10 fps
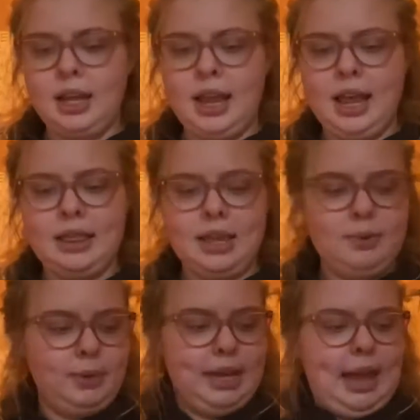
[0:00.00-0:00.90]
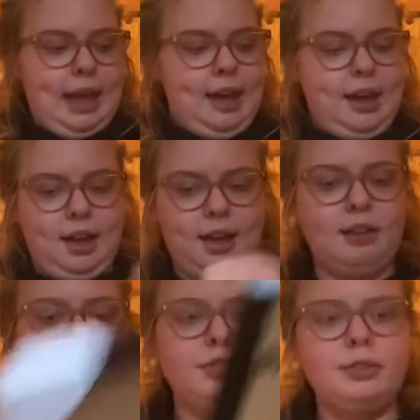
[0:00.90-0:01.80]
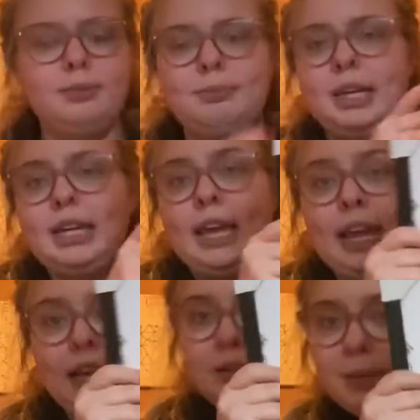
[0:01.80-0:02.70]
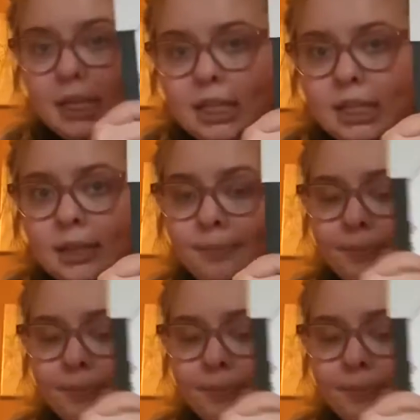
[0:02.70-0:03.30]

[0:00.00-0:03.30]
and then we have Minnie and Mickey.